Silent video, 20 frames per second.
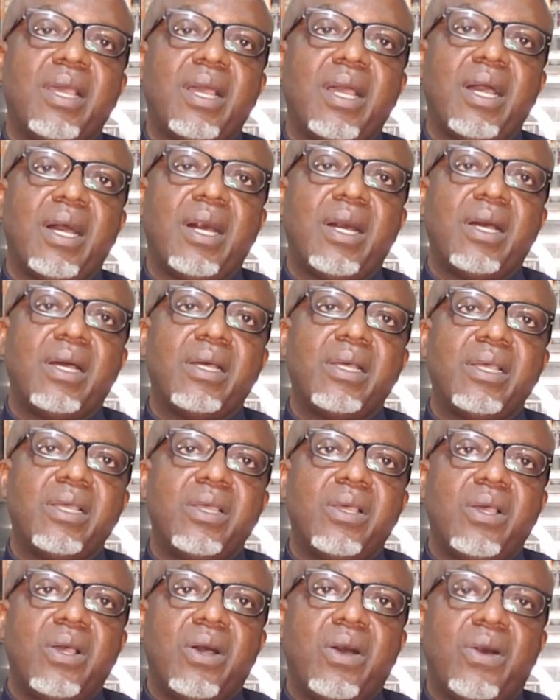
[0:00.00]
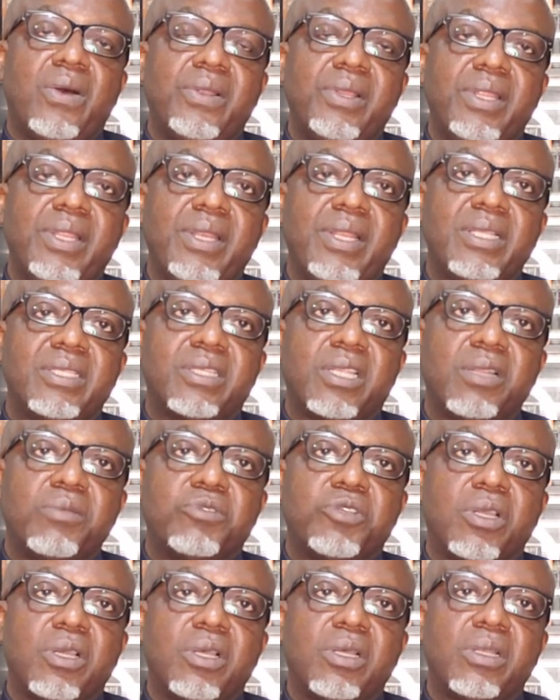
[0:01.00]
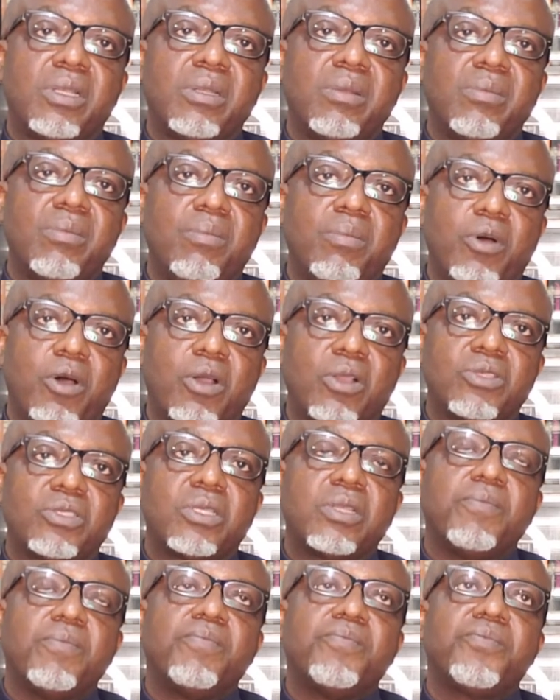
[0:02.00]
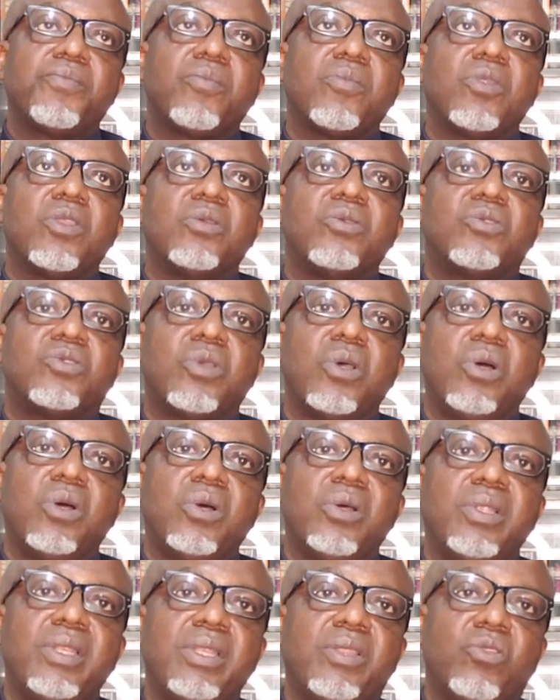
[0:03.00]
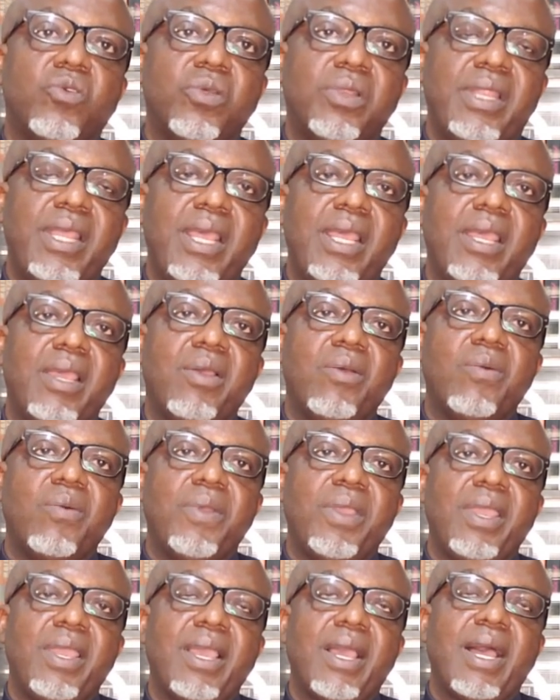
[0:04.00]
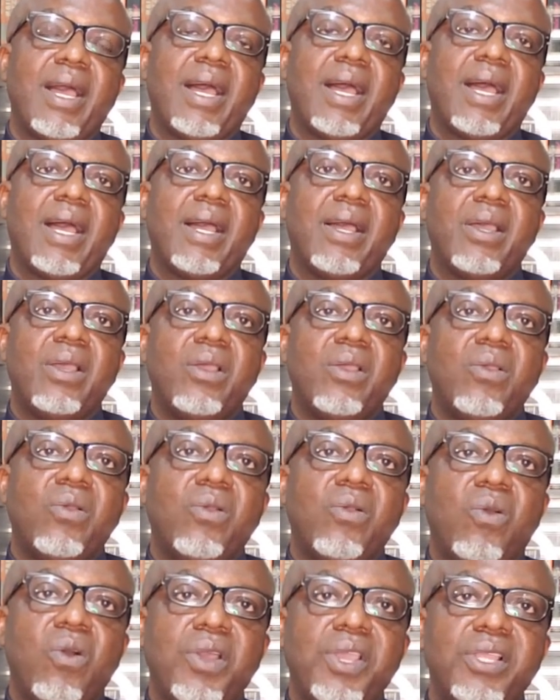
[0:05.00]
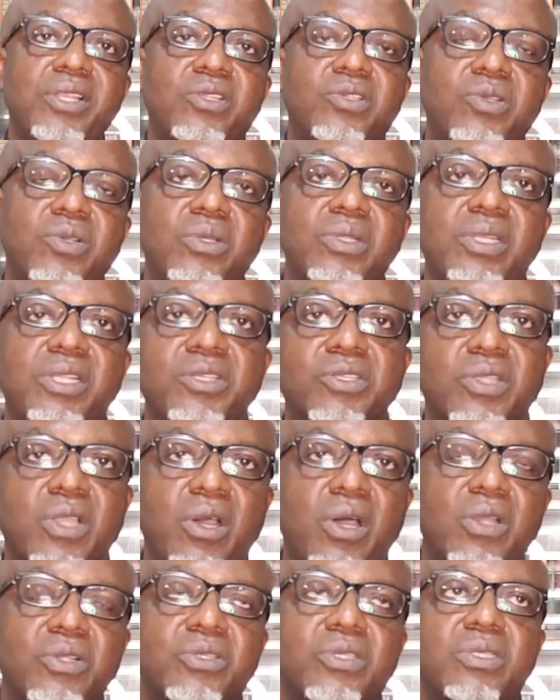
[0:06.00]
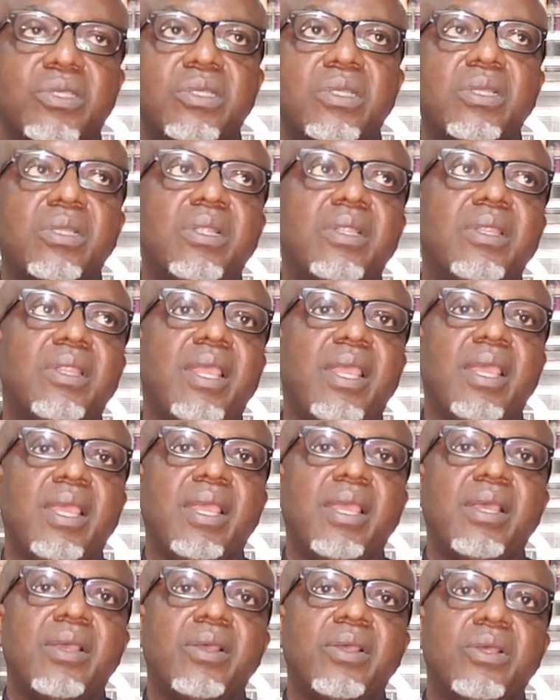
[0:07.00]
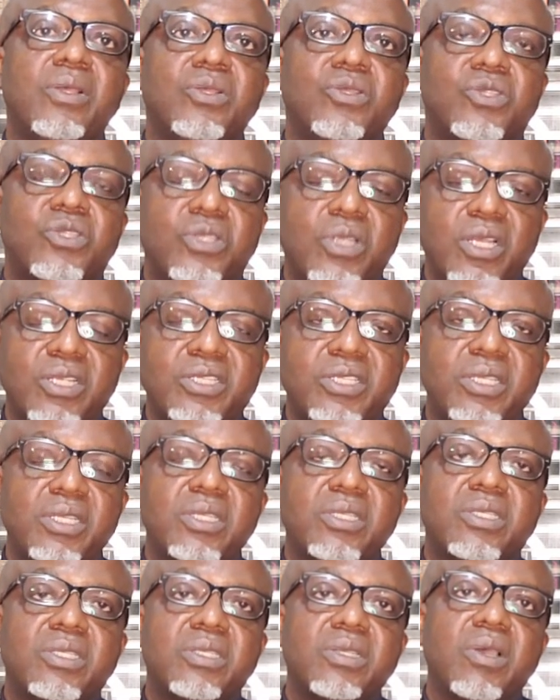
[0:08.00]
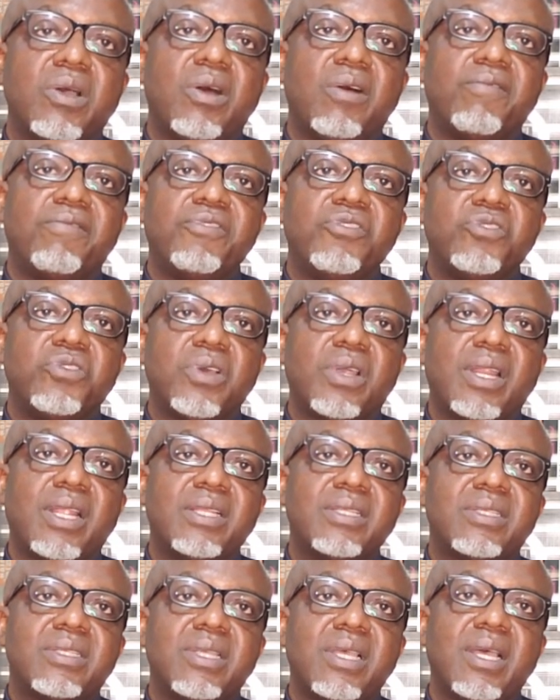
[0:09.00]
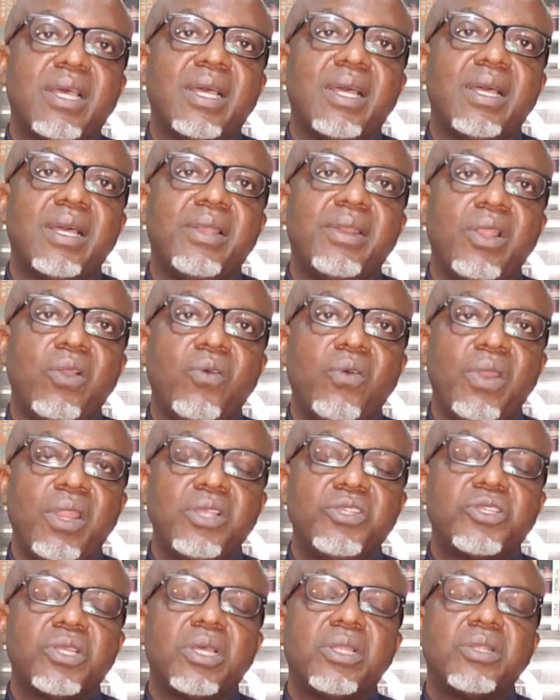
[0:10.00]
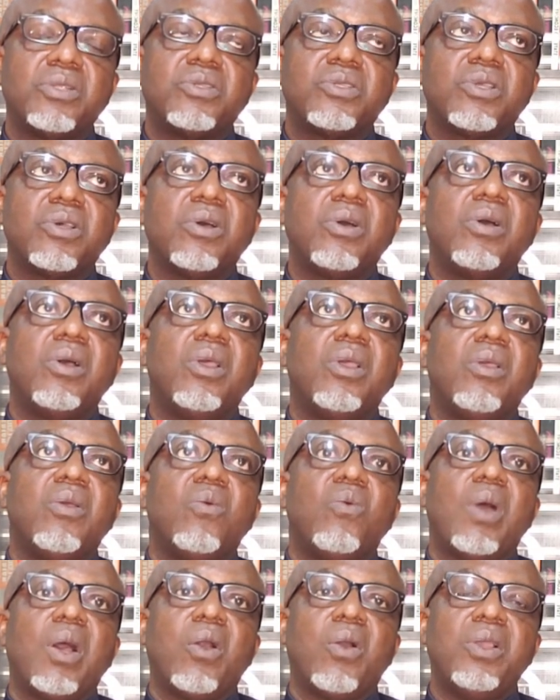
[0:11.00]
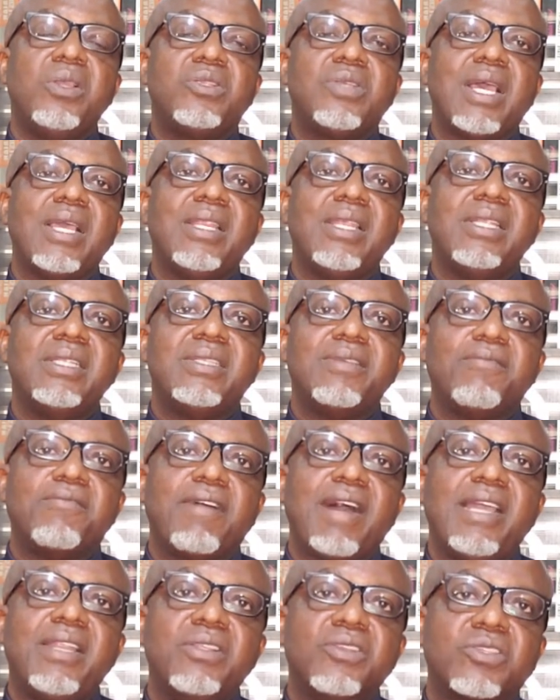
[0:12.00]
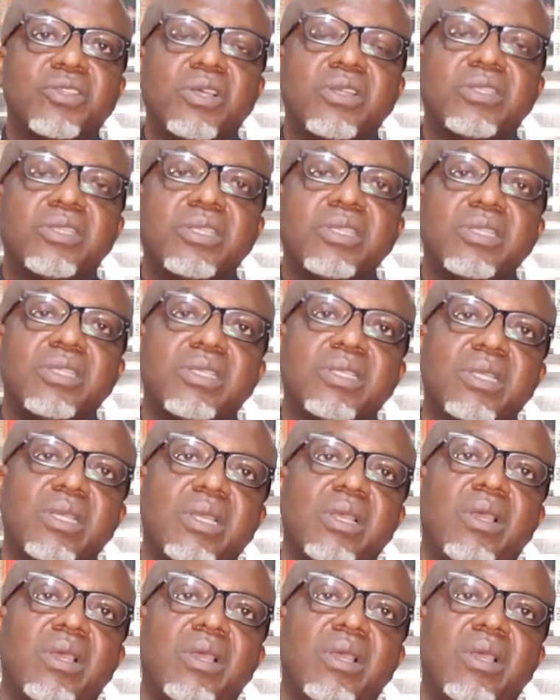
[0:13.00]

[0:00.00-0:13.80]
on the description box. So today we are going to discuss the sources of insurance regulation. So we are going to identify the sources